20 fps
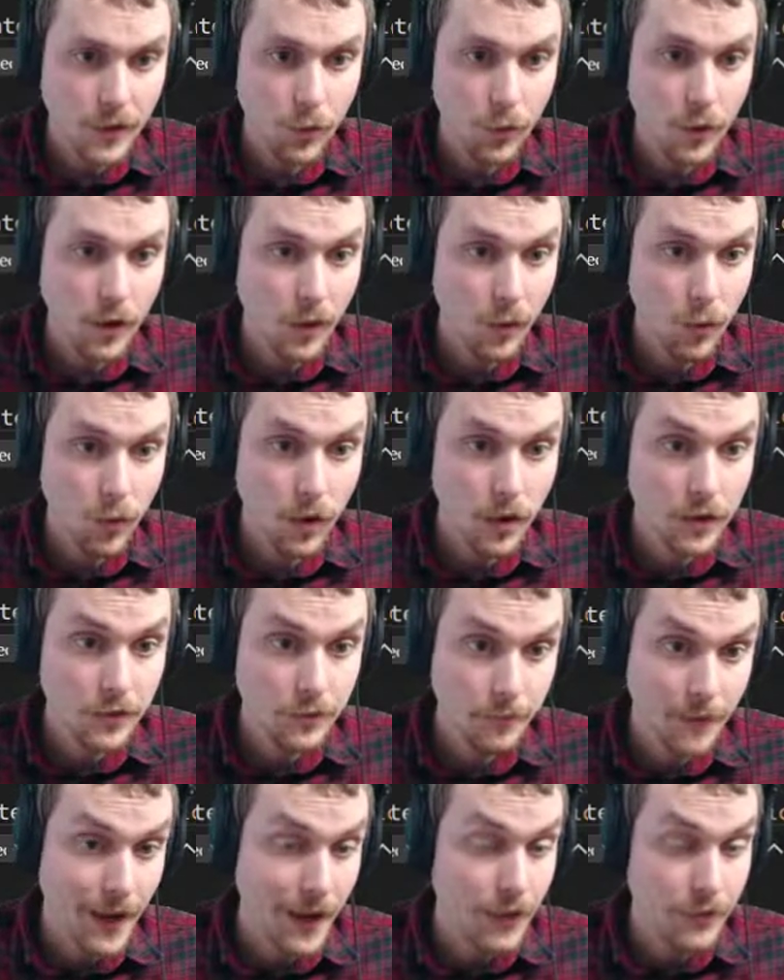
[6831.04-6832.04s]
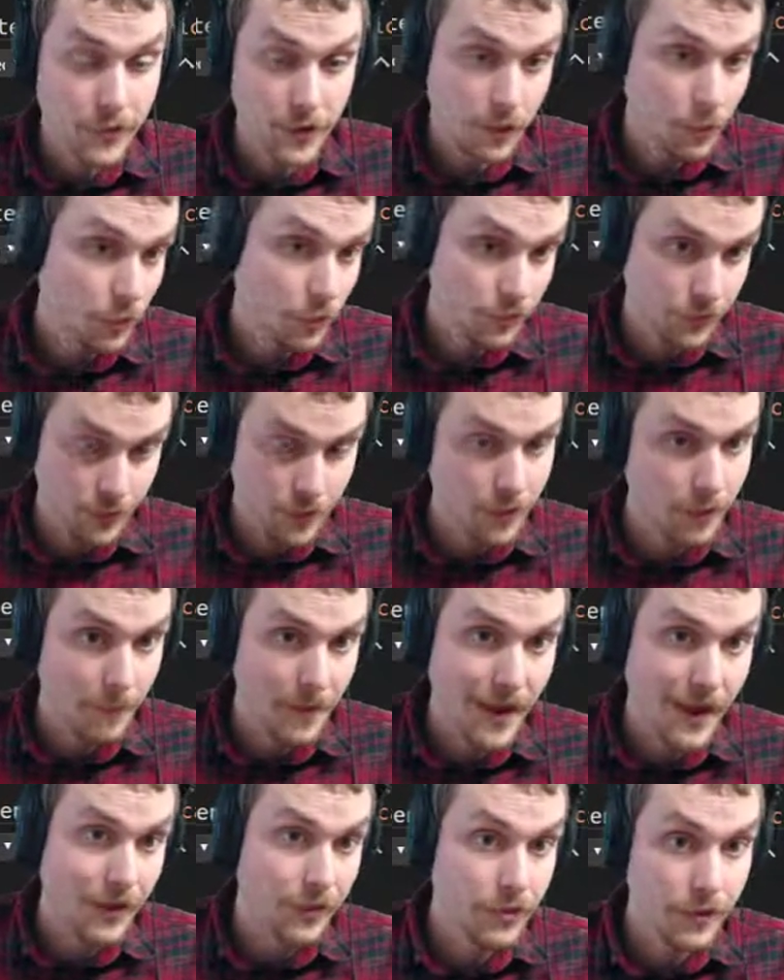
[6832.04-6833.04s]
what I want, path equals, and then the
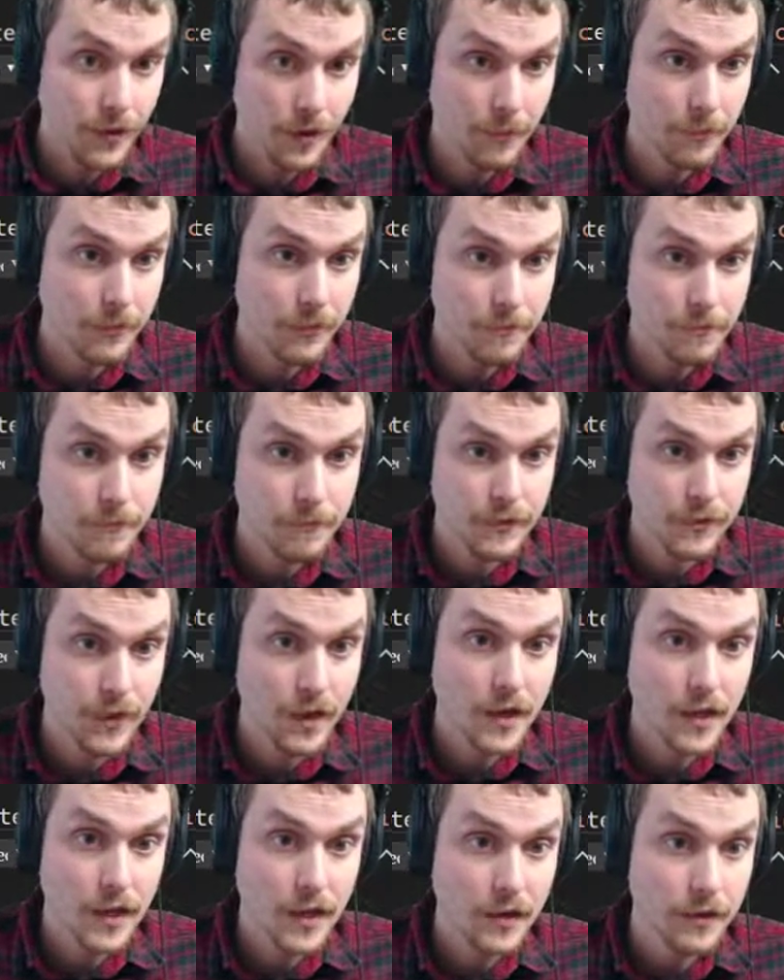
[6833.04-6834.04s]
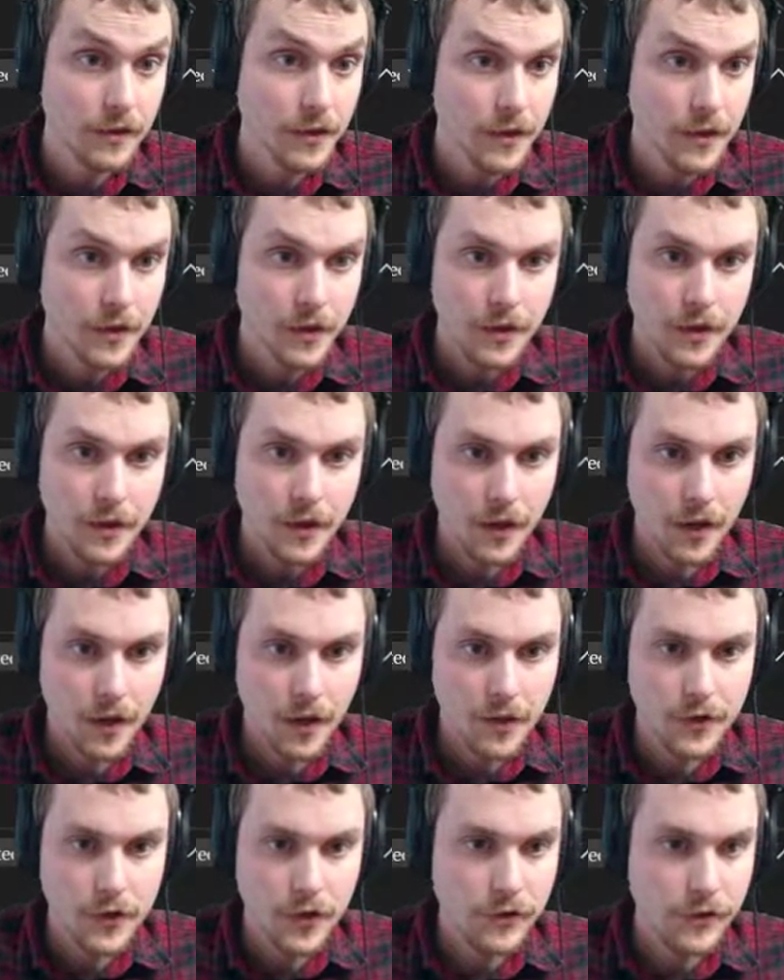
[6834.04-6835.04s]
path that I'm sending it. Uh,
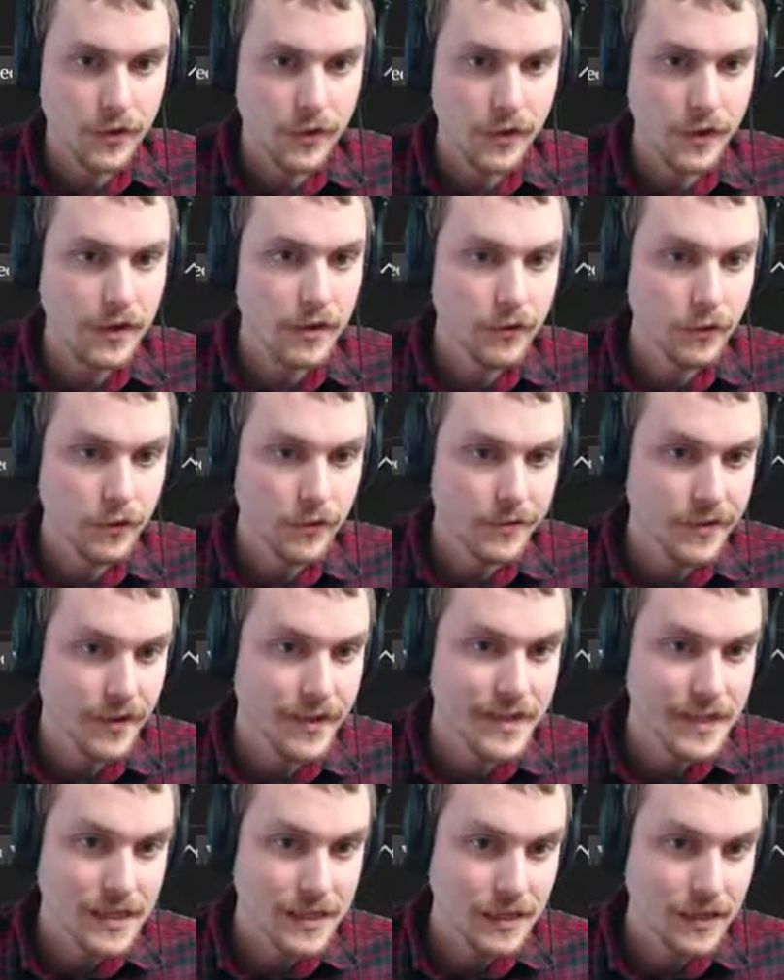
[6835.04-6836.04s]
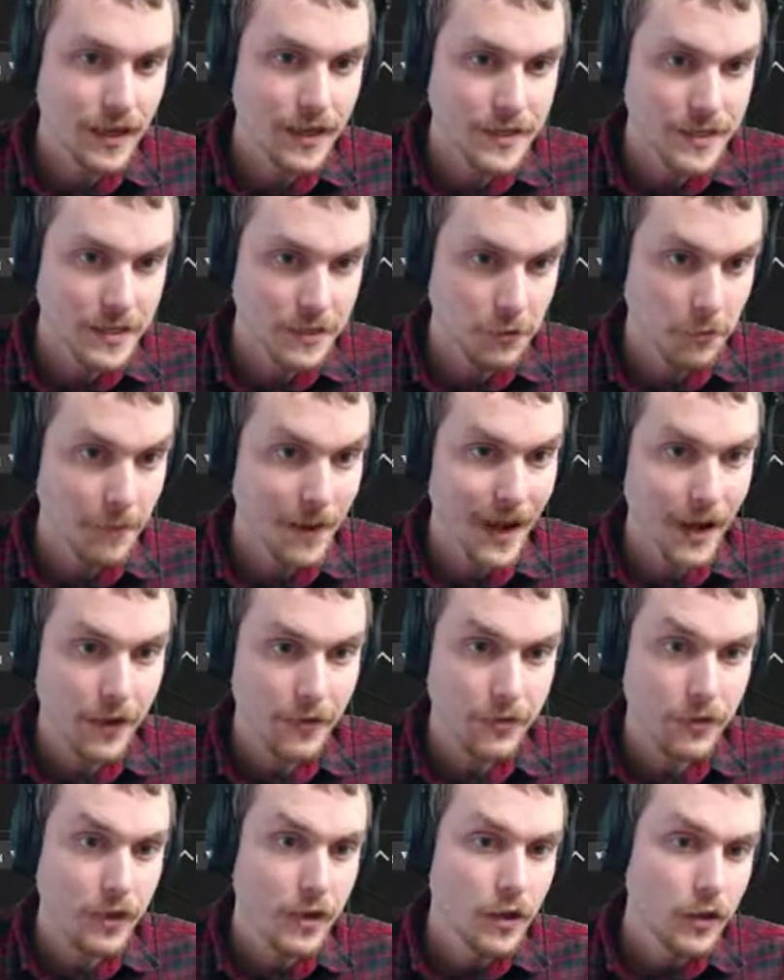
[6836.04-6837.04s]
and you can see that either it's ID, ID or
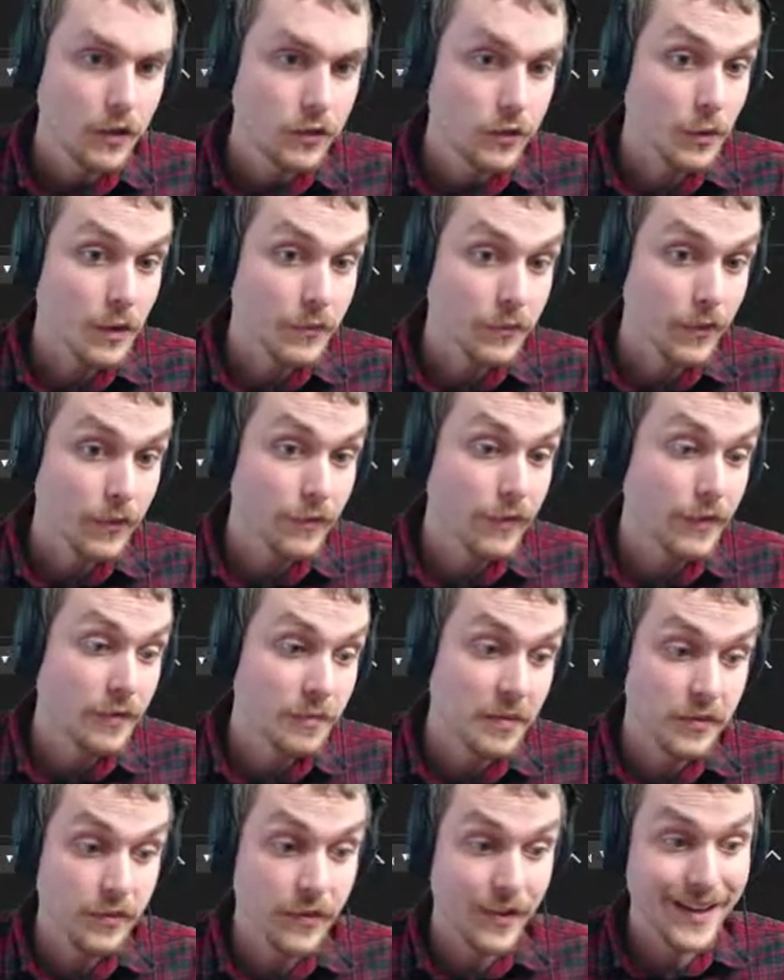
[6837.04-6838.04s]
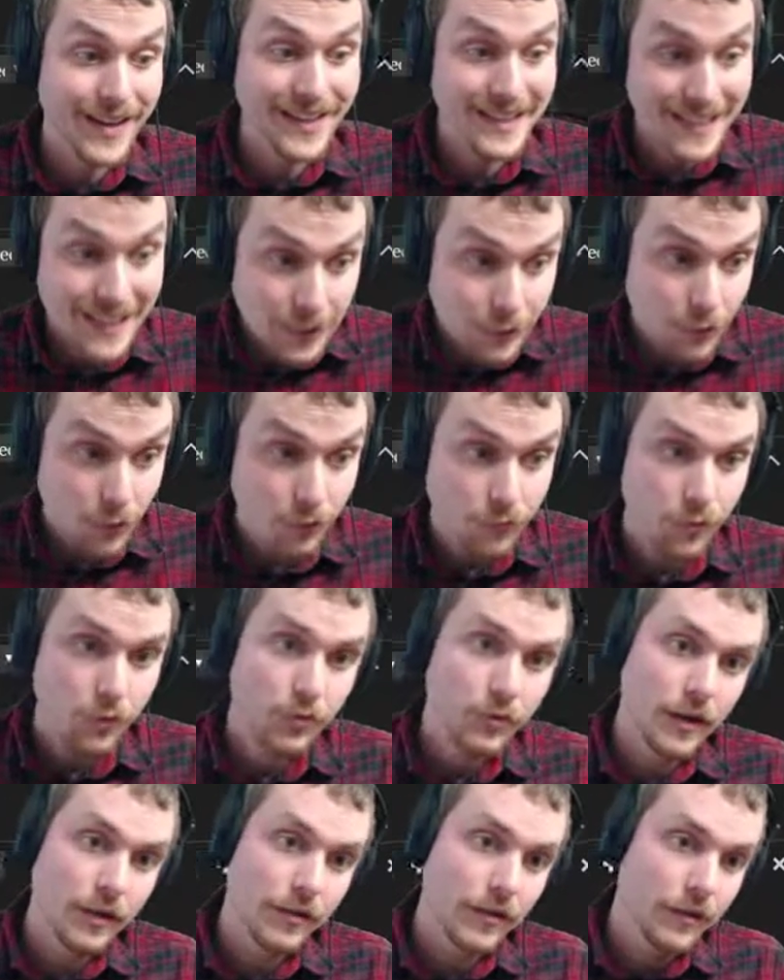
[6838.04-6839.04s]
path. So if, if I'm specifying an ID for a
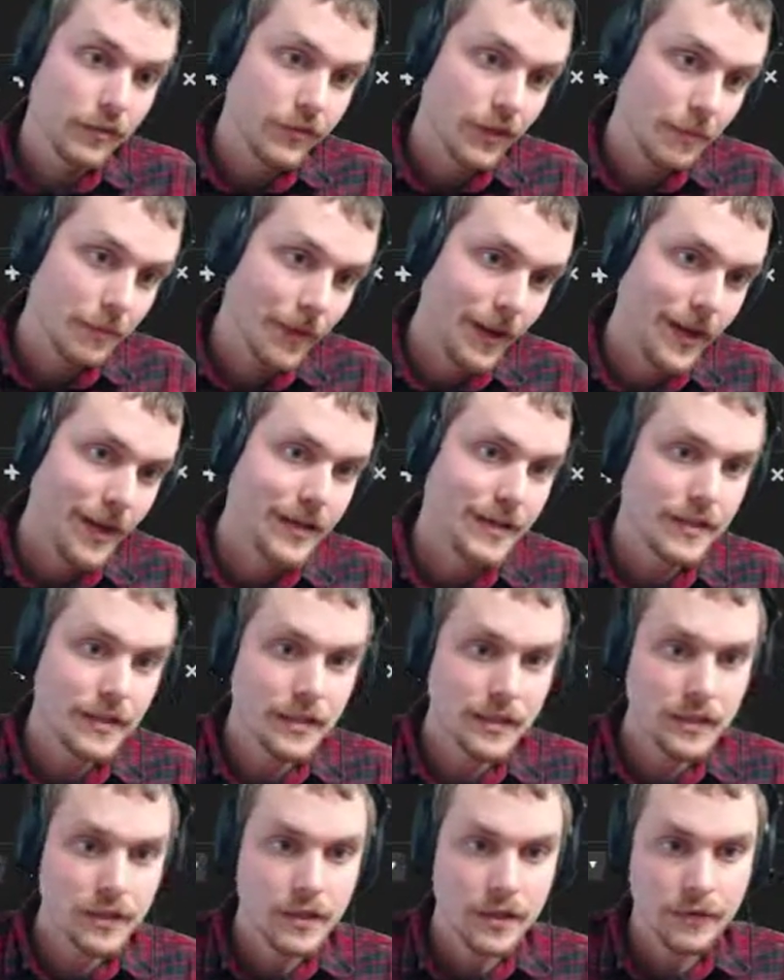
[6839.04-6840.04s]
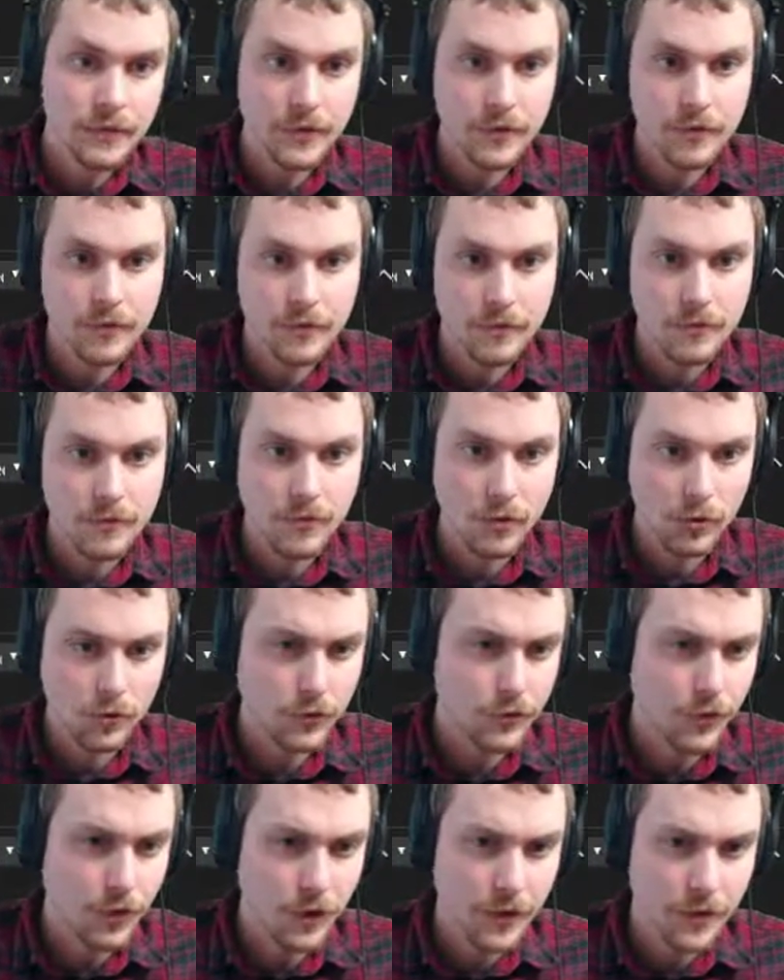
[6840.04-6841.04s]
folder, I got to say by ID. And if it's, or sorry,